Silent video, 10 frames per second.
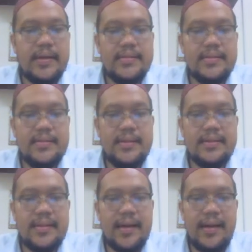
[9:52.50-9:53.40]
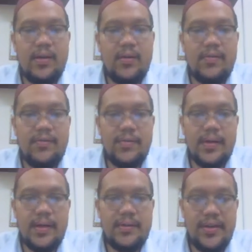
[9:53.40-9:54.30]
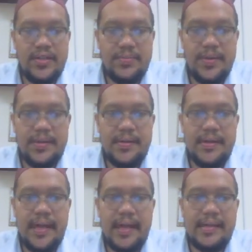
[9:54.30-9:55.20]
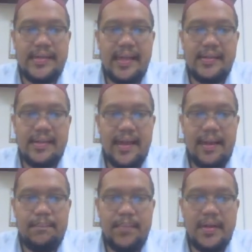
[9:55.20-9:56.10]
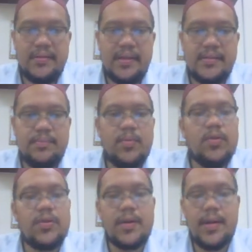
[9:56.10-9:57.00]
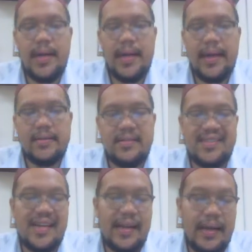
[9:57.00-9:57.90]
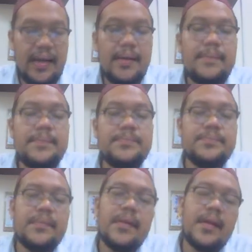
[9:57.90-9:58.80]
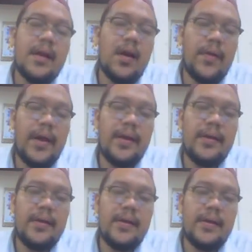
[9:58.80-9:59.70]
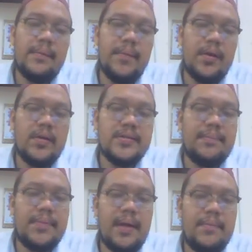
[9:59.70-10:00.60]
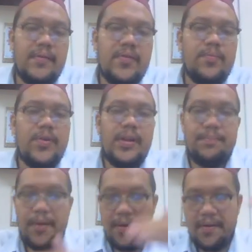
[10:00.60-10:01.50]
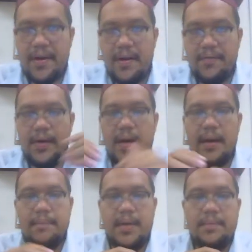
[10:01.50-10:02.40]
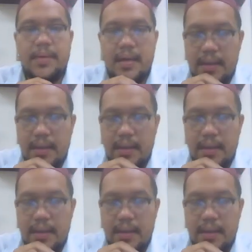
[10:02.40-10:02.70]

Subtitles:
this kind of arrangement. Day, date, time, place is more, I guess, it's clear. All right, because sometimes if you put in paragraph, maybe